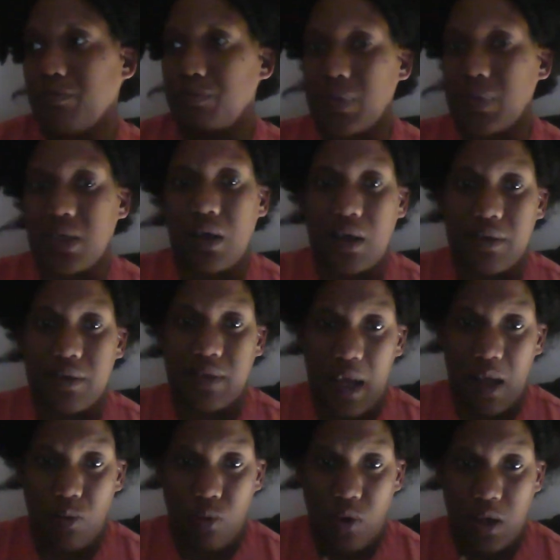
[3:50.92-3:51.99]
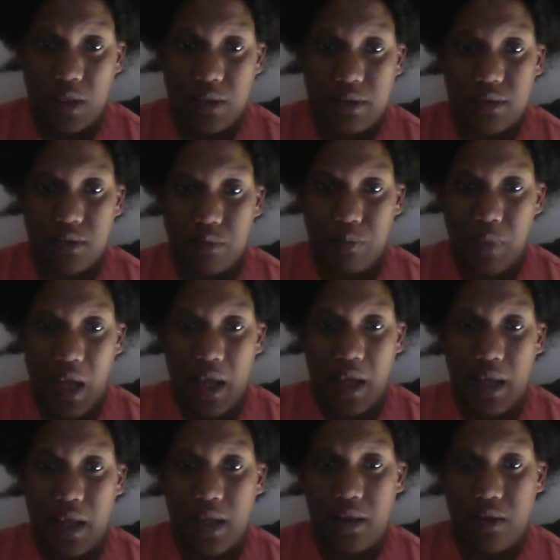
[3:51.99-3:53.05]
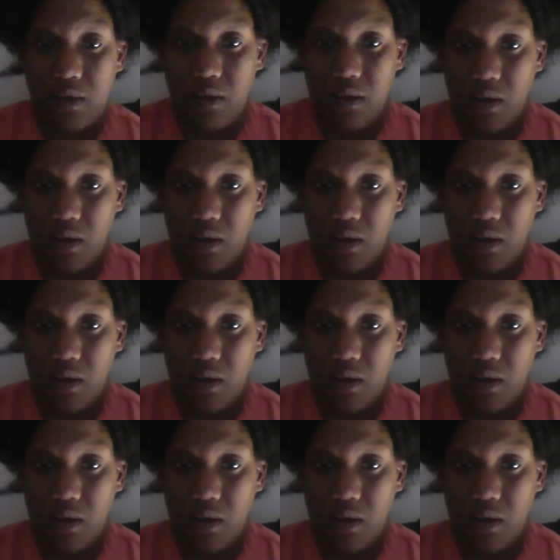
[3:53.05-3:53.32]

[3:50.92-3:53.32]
because I want my